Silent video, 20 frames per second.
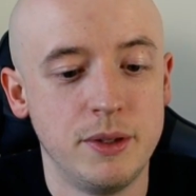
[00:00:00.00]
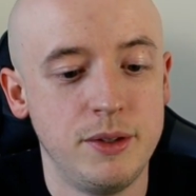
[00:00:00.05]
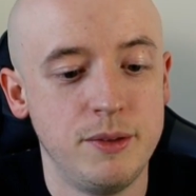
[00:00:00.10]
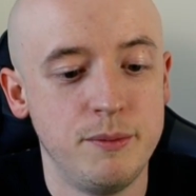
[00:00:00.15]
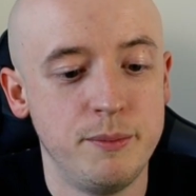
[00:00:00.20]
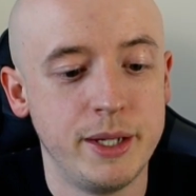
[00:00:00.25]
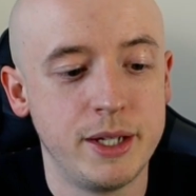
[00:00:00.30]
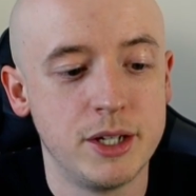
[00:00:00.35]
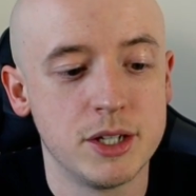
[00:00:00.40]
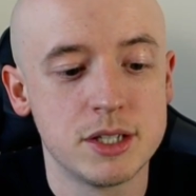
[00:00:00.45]

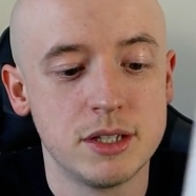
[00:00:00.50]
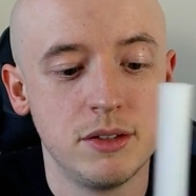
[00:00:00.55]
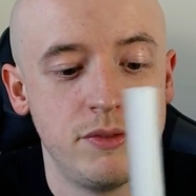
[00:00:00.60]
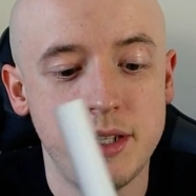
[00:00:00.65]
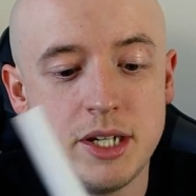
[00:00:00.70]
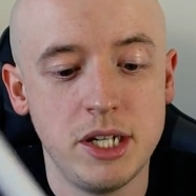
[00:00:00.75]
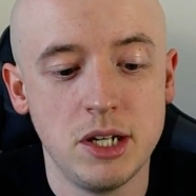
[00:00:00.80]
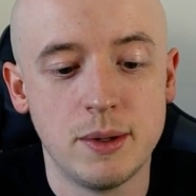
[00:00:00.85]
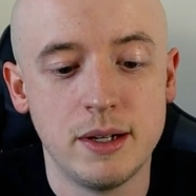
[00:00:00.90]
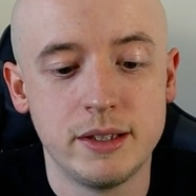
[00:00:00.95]
And because of the
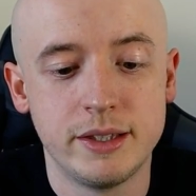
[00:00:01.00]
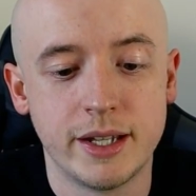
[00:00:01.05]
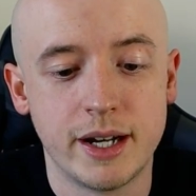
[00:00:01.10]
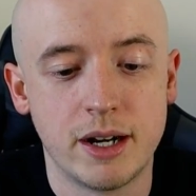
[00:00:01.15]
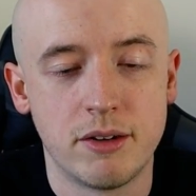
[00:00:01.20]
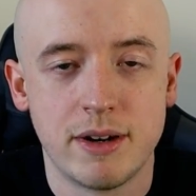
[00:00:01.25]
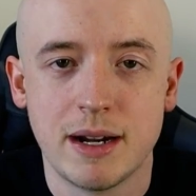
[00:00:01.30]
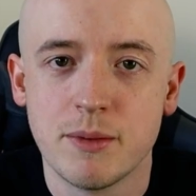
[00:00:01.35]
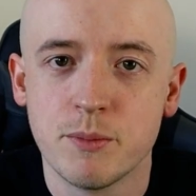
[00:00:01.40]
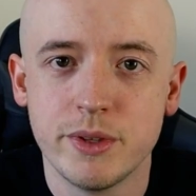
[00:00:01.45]
video ad that
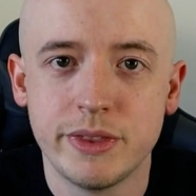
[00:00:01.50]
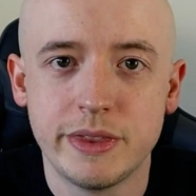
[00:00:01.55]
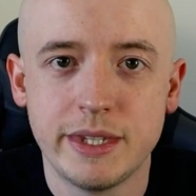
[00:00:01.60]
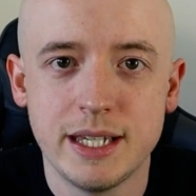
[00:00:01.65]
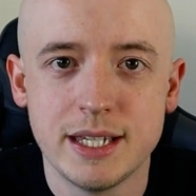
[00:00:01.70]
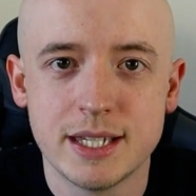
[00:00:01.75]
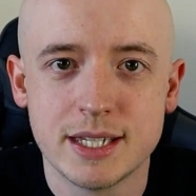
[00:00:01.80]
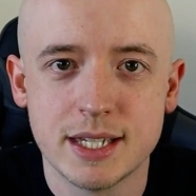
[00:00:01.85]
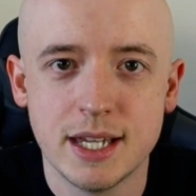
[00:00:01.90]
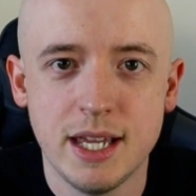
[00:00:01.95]
I ran with
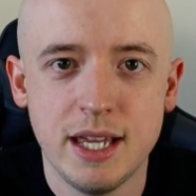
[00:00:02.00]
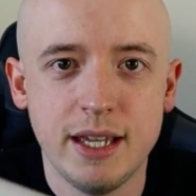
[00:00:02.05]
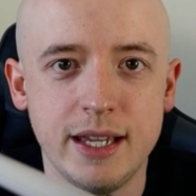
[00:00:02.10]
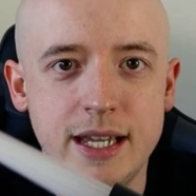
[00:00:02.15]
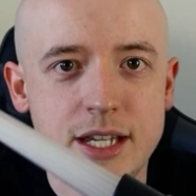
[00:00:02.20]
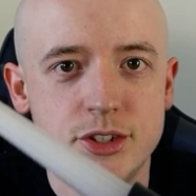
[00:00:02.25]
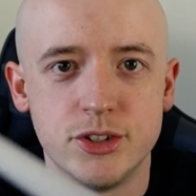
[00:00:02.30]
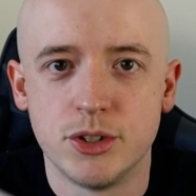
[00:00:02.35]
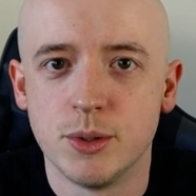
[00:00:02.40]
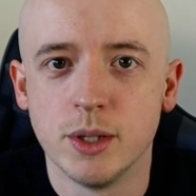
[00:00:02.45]
this,
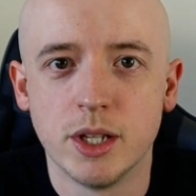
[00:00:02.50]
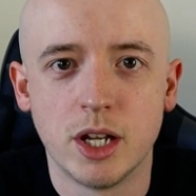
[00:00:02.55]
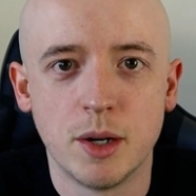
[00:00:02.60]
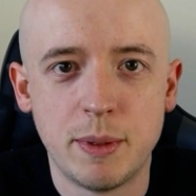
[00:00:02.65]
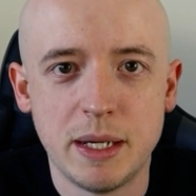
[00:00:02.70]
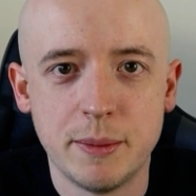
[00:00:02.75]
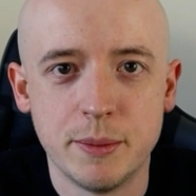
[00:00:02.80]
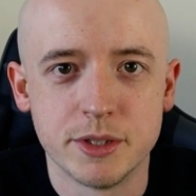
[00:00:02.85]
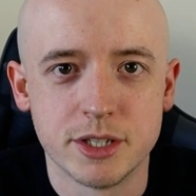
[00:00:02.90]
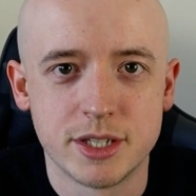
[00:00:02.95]
it drew a lot
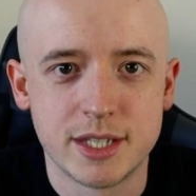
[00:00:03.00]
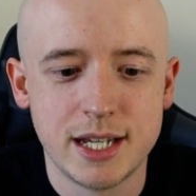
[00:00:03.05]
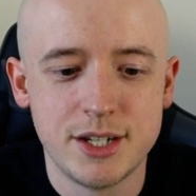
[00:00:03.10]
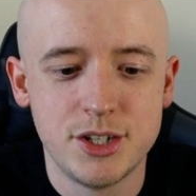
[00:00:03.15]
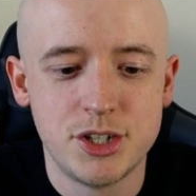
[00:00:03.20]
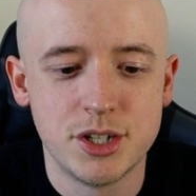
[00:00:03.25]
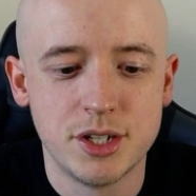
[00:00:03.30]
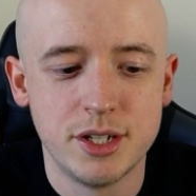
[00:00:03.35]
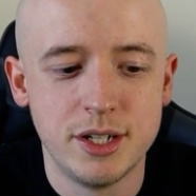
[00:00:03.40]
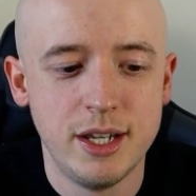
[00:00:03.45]
of people's
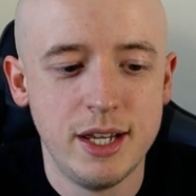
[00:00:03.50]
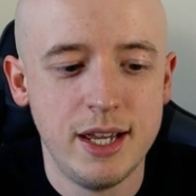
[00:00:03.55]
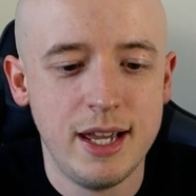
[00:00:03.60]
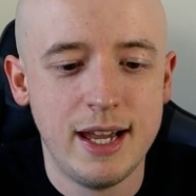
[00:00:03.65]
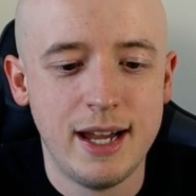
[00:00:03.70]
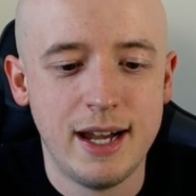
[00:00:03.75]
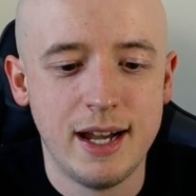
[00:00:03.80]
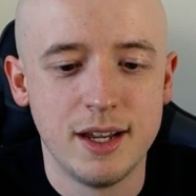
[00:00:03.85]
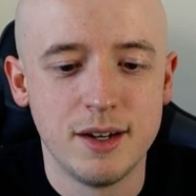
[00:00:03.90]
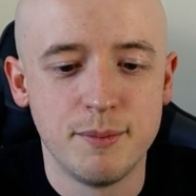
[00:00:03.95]
attention
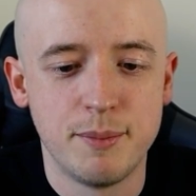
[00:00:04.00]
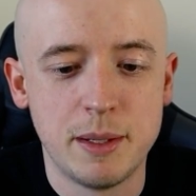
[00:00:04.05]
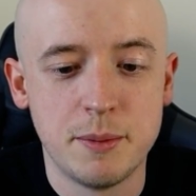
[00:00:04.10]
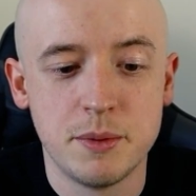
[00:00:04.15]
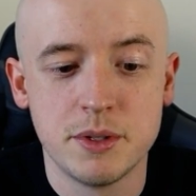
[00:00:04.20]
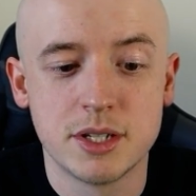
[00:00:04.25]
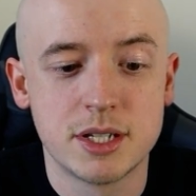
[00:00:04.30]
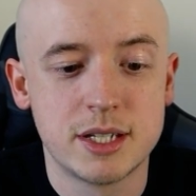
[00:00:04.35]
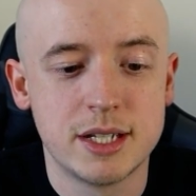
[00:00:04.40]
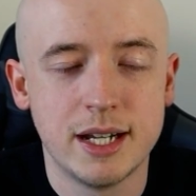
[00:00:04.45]
and
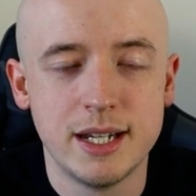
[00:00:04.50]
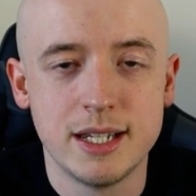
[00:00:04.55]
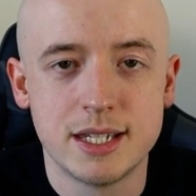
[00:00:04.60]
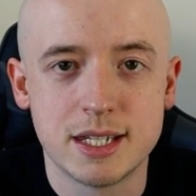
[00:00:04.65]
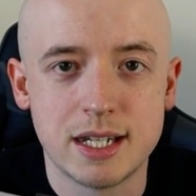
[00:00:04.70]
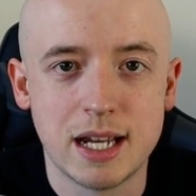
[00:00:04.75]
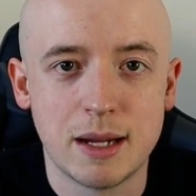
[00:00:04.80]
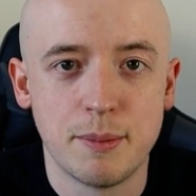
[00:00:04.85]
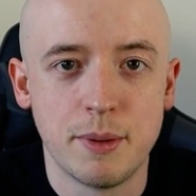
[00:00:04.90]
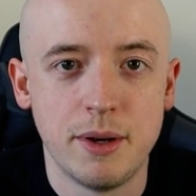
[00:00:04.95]
people just started
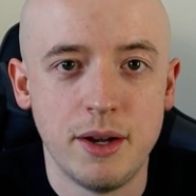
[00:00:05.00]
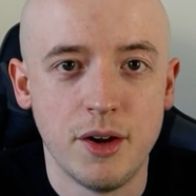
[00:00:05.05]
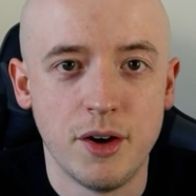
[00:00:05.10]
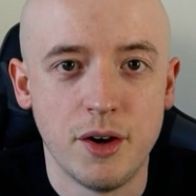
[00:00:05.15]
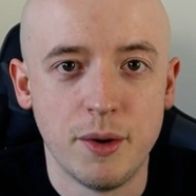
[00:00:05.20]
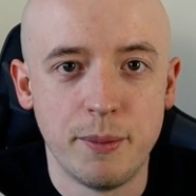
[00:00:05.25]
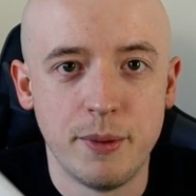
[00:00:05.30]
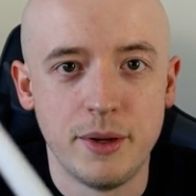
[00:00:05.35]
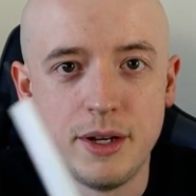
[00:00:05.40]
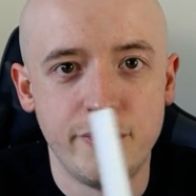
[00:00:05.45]
snapping it
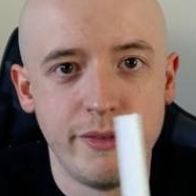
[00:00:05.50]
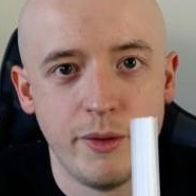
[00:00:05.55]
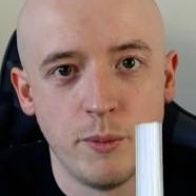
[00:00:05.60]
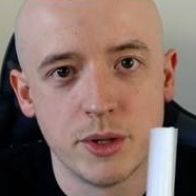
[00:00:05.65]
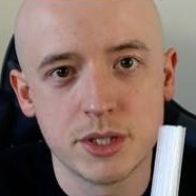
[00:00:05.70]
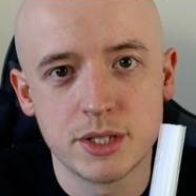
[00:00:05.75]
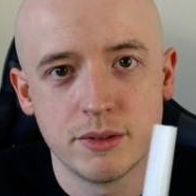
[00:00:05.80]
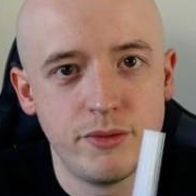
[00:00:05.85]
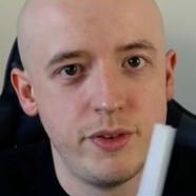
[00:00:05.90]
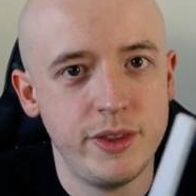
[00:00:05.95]
up. And if it
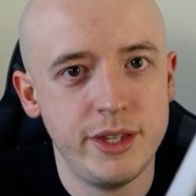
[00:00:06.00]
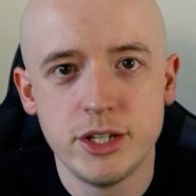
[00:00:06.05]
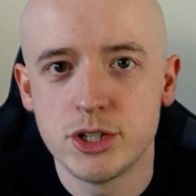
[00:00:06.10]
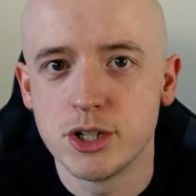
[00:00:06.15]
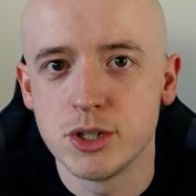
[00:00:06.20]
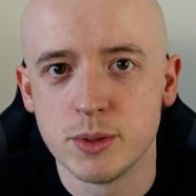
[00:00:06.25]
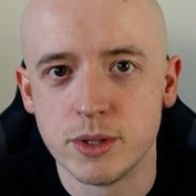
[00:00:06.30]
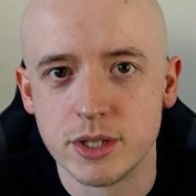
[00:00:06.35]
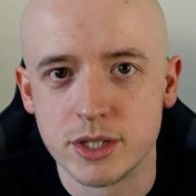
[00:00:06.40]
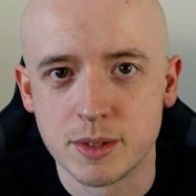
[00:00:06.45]
wasn't for the
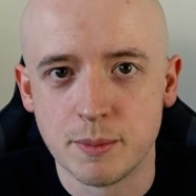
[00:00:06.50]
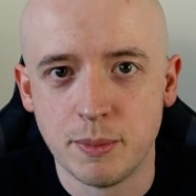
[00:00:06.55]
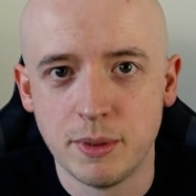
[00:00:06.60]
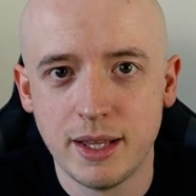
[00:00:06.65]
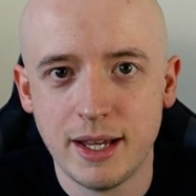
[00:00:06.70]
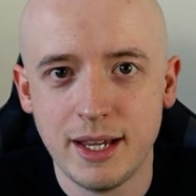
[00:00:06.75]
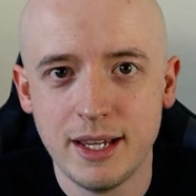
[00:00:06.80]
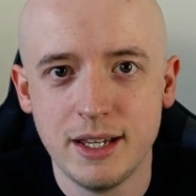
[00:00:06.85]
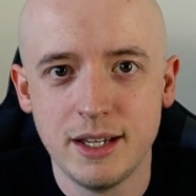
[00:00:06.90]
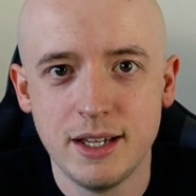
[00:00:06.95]
issues with the
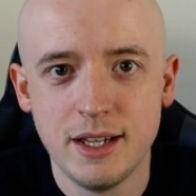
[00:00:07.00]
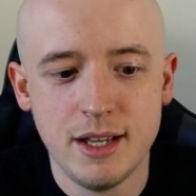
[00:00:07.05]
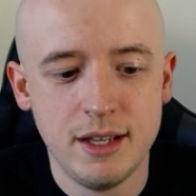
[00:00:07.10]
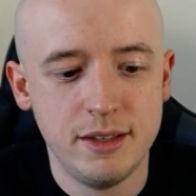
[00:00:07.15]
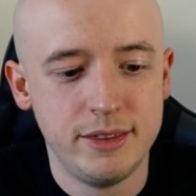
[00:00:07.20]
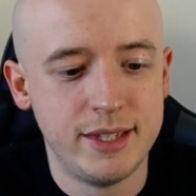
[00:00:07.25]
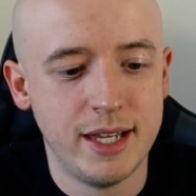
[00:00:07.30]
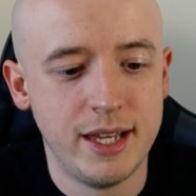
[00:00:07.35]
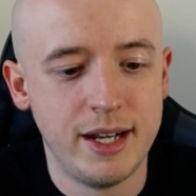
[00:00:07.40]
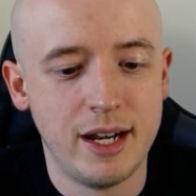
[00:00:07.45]
supplier,
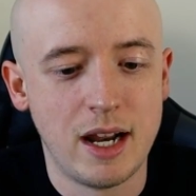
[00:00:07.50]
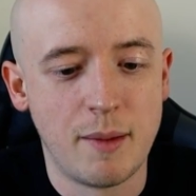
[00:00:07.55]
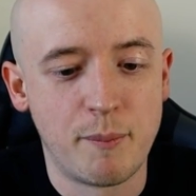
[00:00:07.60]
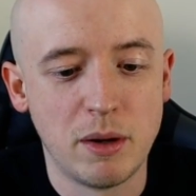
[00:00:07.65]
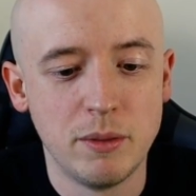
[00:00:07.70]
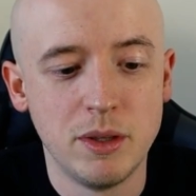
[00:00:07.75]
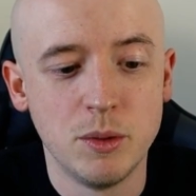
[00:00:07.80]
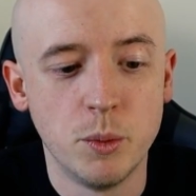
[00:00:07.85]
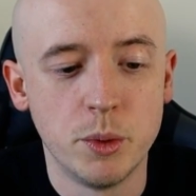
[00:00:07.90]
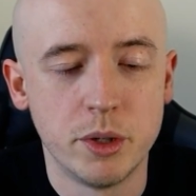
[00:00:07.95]
then I
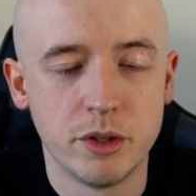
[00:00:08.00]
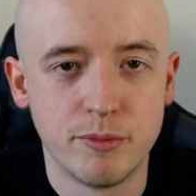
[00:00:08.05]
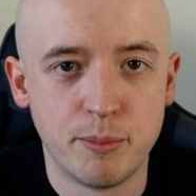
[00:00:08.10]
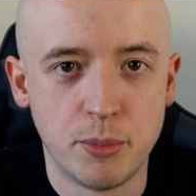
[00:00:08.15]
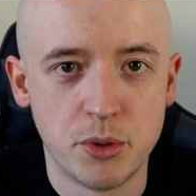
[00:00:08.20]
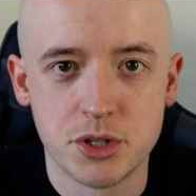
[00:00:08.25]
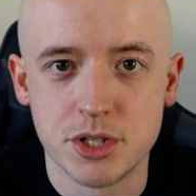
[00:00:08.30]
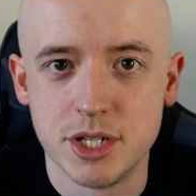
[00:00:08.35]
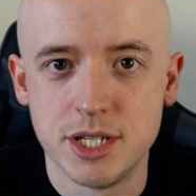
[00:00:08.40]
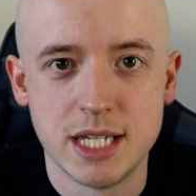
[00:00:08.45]
probably would have
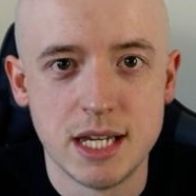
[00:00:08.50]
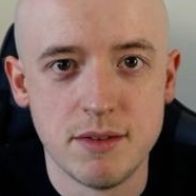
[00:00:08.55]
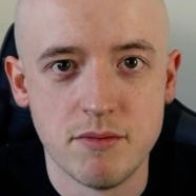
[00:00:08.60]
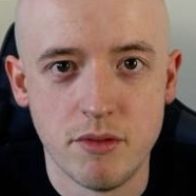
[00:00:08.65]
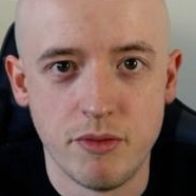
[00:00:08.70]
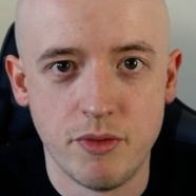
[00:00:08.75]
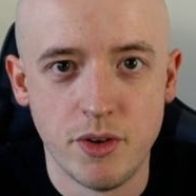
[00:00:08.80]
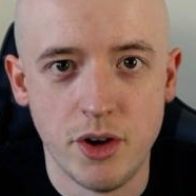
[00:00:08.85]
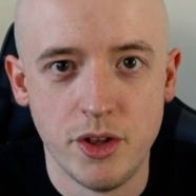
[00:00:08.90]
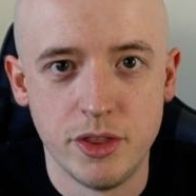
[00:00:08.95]
pushed this
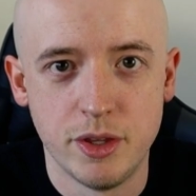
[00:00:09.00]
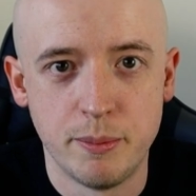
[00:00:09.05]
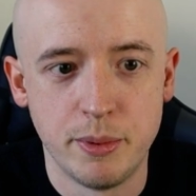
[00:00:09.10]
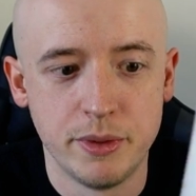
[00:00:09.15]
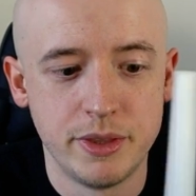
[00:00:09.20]
even further.